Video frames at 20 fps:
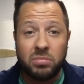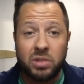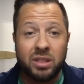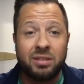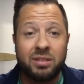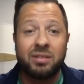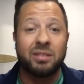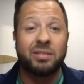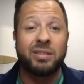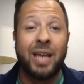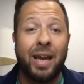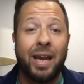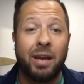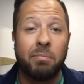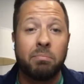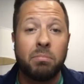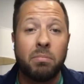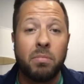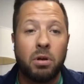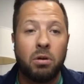this is the same,
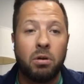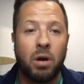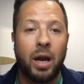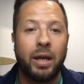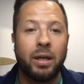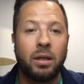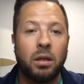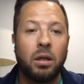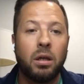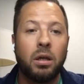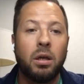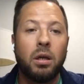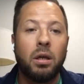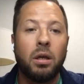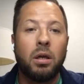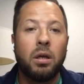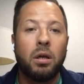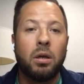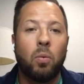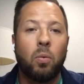right?
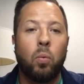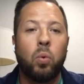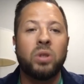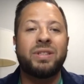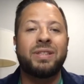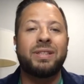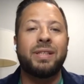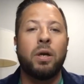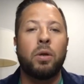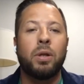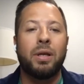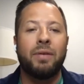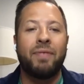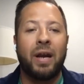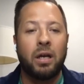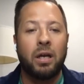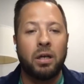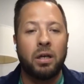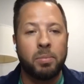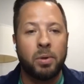What's the only
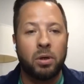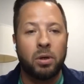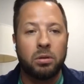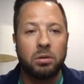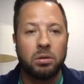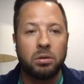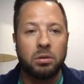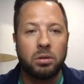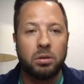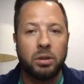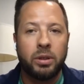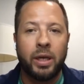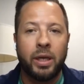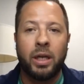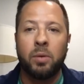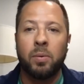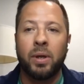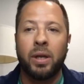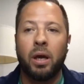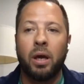variable?
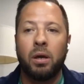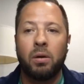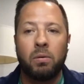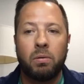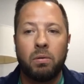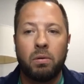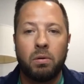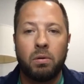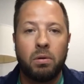Anyone know?